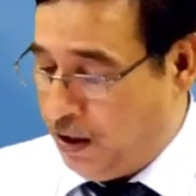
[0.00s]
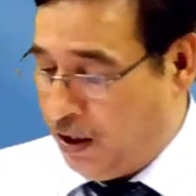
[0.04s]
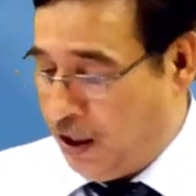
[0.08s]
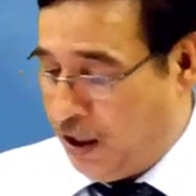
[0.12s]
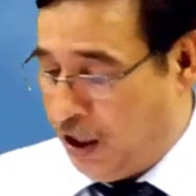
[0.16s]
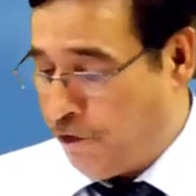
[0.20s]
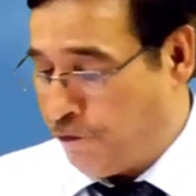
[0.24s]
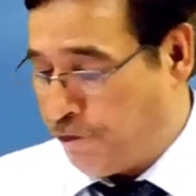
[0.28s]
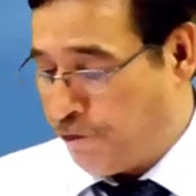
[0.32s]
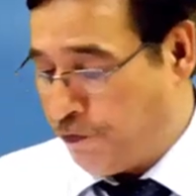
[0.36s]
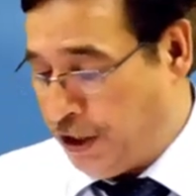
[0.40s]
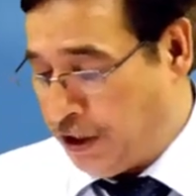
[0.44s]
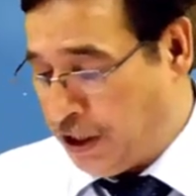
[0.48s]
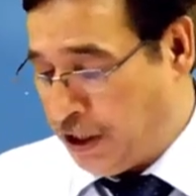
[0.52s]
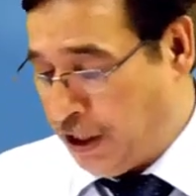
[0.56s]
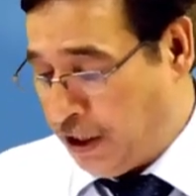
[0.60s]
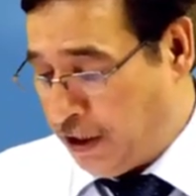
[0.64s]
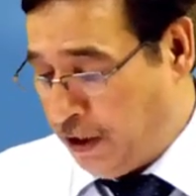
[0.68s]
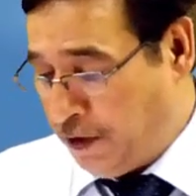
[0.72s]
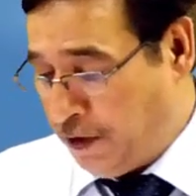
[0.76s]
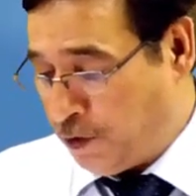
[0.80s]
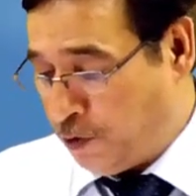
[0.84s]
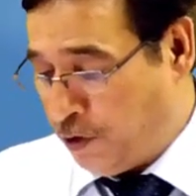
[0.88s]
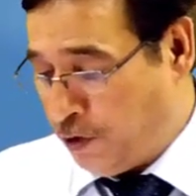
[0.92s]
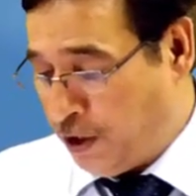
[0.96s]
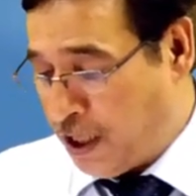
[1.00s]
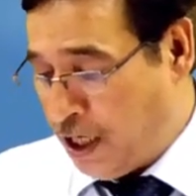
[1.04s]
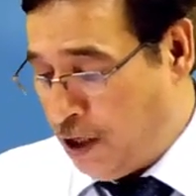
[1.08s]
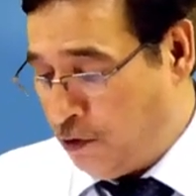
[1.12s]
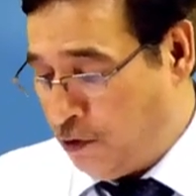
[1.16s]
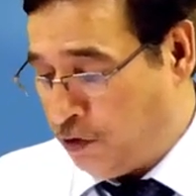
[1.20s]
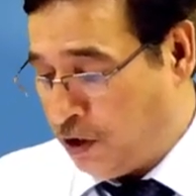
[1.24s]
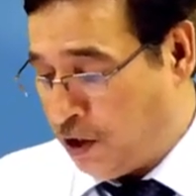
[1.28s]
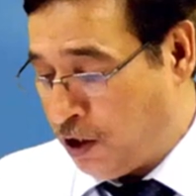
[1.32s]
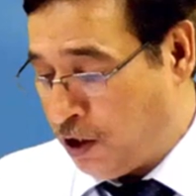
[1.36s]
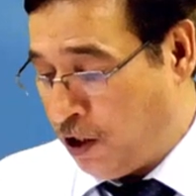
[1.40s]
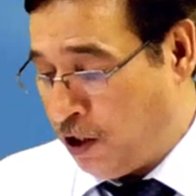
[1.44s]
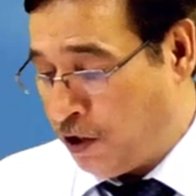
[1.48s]
If we take into account
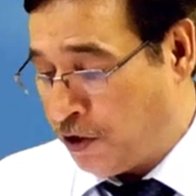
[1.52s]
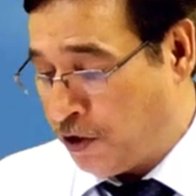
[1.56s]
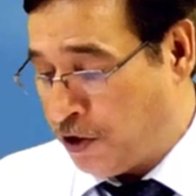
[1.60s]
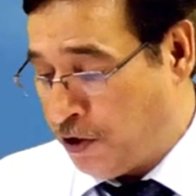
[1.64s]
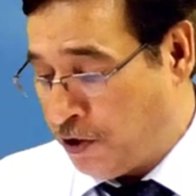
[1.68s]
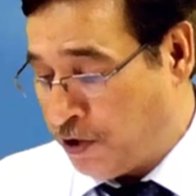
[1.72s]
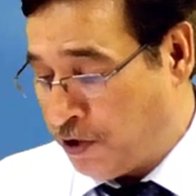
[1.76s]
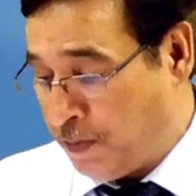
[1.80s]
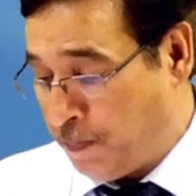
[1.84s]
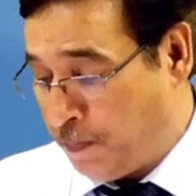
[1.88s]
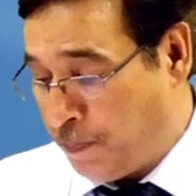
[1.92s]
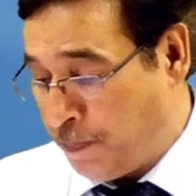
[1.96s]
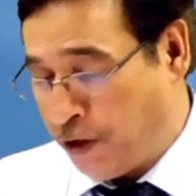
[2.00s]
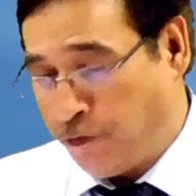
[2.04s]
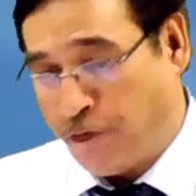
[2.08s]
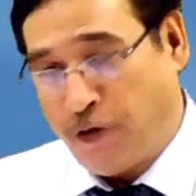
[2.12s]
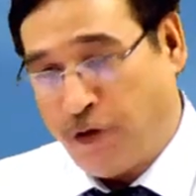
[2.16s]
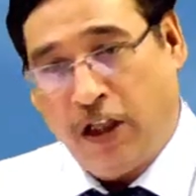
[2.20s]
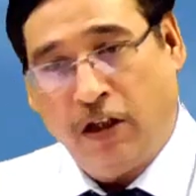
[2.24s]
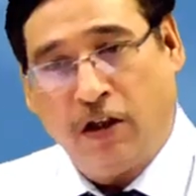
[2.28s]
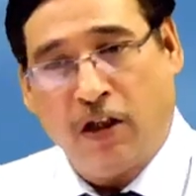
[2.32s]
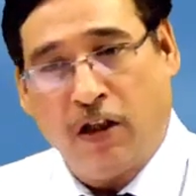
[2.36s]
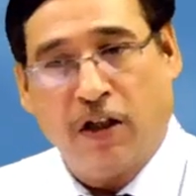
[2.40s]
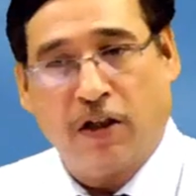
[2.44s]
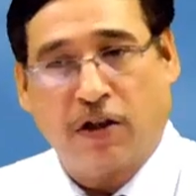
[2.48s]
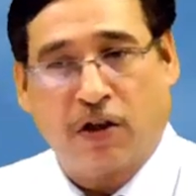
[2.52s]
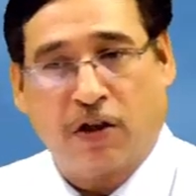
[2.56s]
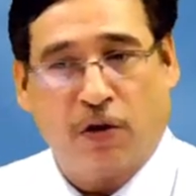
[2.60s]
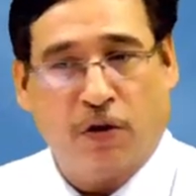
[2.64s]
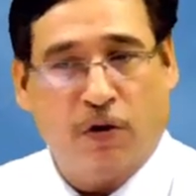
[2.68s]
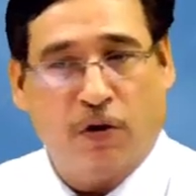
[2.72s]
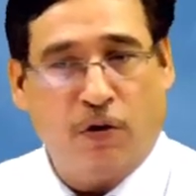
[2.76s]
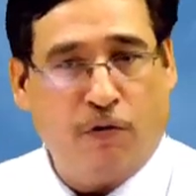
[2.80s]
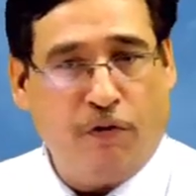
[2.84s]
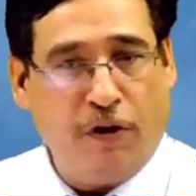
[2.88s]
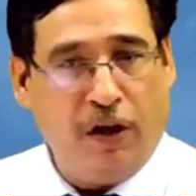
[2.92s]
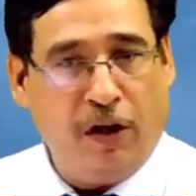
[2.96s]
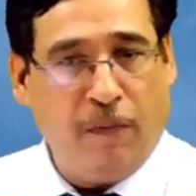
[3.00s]
the relationship between these two,
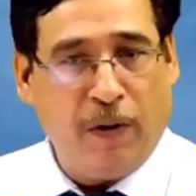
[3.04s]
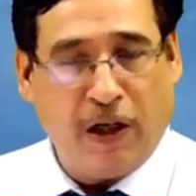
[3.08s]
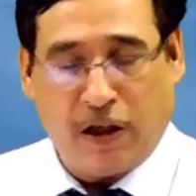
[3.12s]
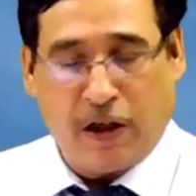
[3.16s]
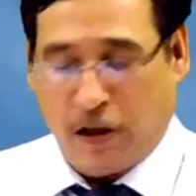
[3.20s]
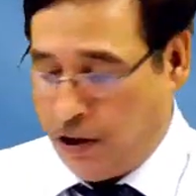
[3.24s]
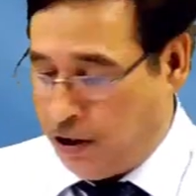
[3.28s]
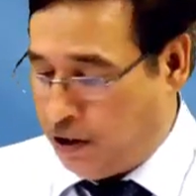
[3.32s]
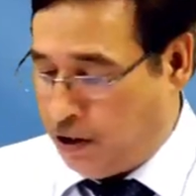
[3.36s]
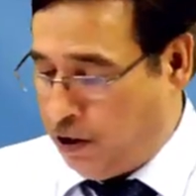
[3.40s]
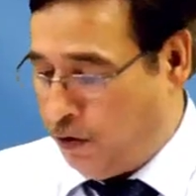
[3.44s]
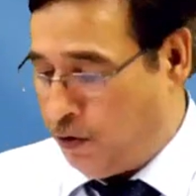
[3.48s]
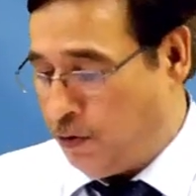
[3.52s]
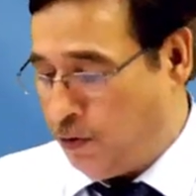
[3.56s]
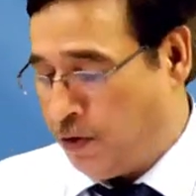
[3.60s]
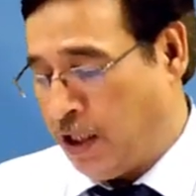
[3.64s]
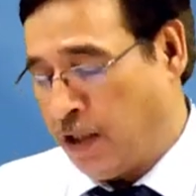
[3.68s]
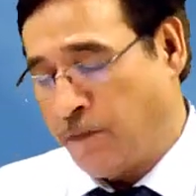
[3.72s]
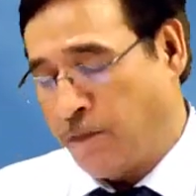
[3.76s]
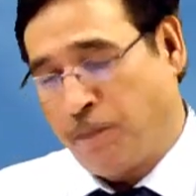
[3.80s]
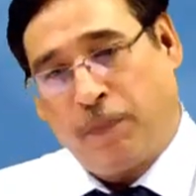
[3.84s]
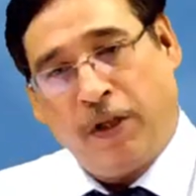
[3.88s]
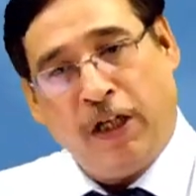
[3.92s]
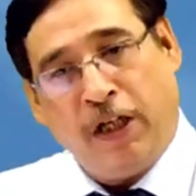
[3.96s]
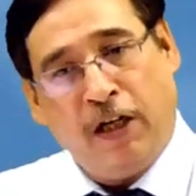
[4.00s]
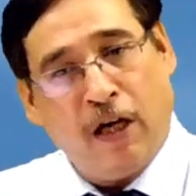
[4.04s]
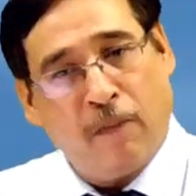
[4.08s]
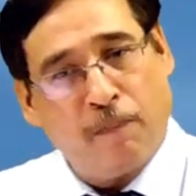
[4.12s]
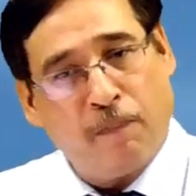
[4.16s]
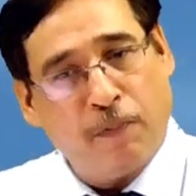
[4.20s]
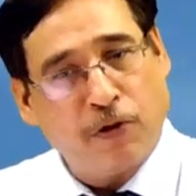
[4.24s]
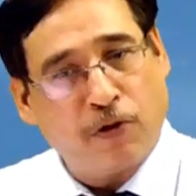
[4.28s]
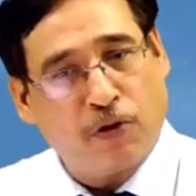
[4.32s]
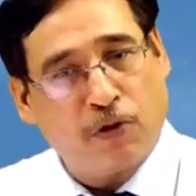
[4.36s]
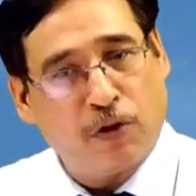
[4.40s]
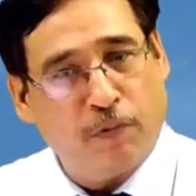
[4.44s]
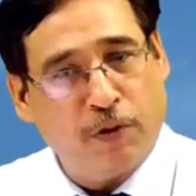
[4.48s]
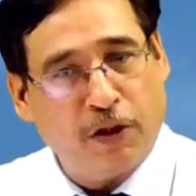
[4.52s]
we may conclude that P
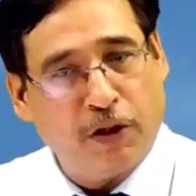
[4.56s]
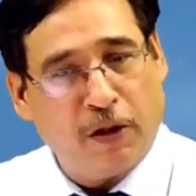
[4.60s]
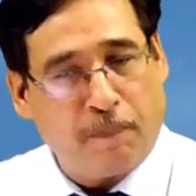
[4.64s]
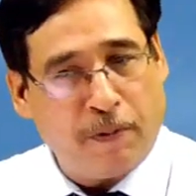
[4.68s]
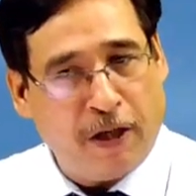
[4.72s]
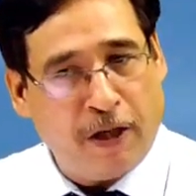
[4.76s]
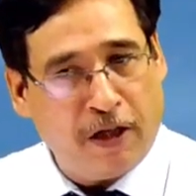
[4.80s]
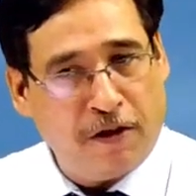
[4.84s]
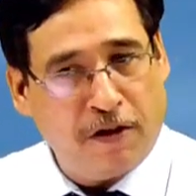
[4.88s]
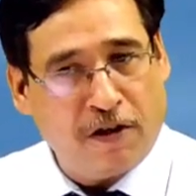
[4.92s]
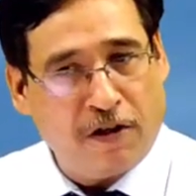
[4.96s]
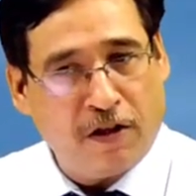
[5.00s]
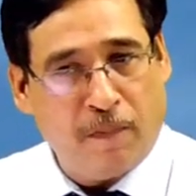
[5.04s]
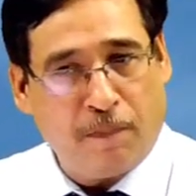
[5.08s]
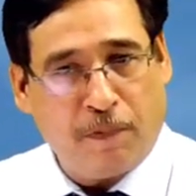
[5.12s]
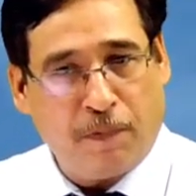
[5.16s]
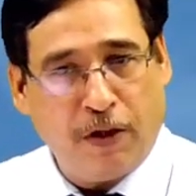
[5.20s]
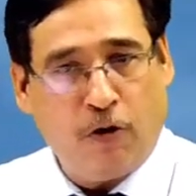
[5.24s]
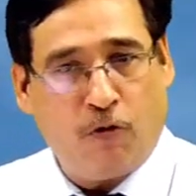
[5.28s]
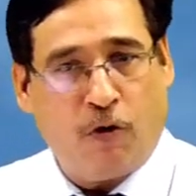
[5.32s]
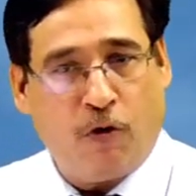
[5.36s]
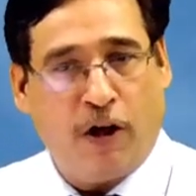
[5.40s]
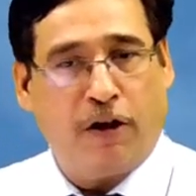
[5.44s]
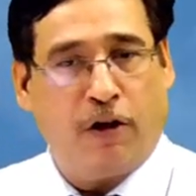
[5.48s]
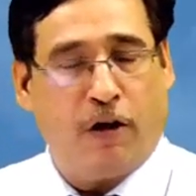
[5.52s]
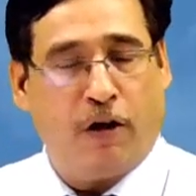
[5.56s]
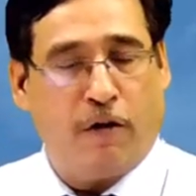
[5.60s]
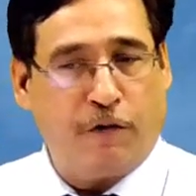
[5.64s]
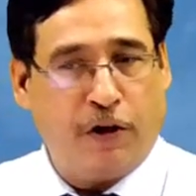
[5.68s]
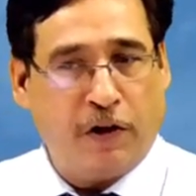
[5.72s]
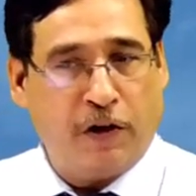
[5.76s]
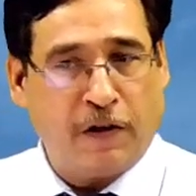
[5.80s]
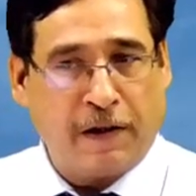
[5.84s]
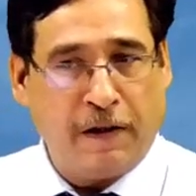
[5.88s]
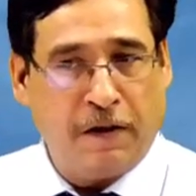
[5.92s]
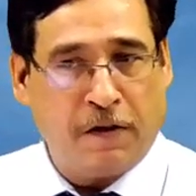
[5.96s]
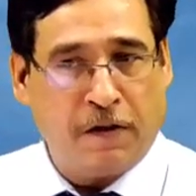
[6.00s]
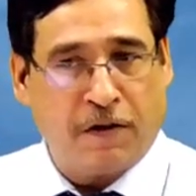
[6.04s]
happens to be the parent company, quite
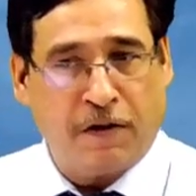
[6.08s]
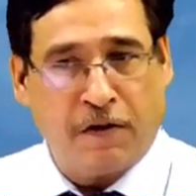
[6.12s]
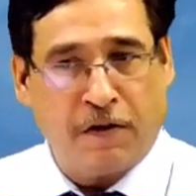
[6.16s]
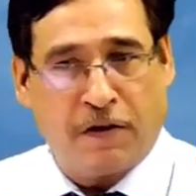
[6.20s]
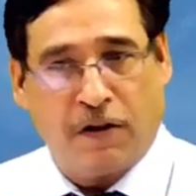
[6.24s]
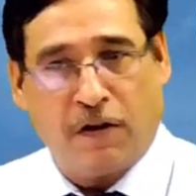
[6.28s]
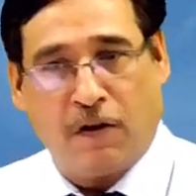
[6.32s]
obviously, isn't it